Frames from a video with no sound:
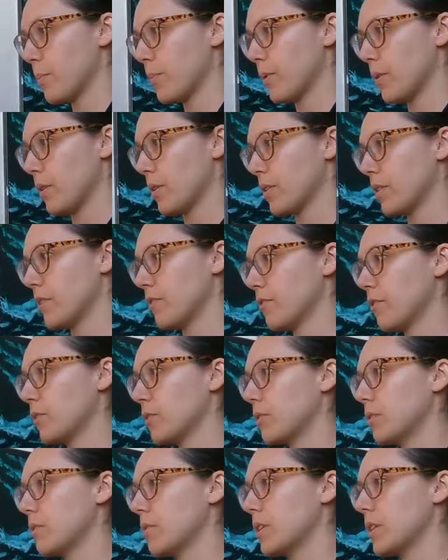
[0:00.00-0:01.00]
bird,
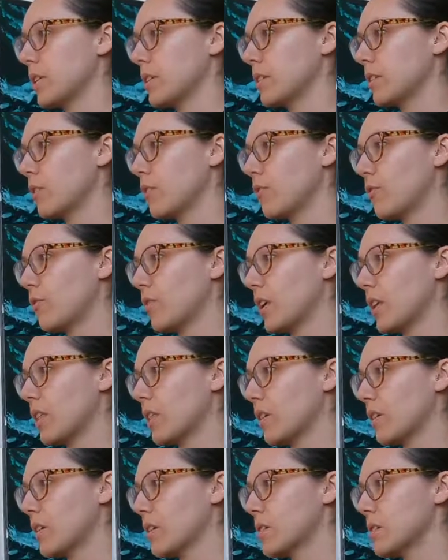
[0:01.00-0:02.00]
including the
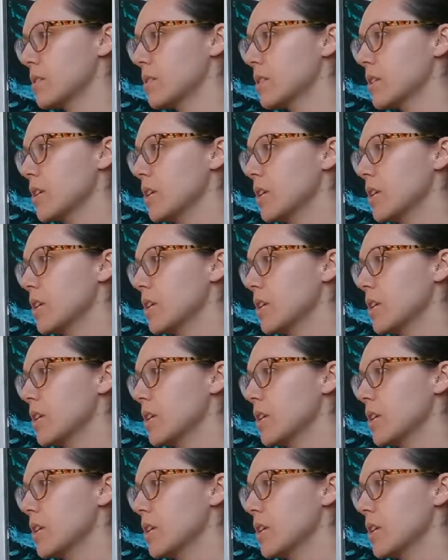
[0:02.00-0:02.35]
feathers.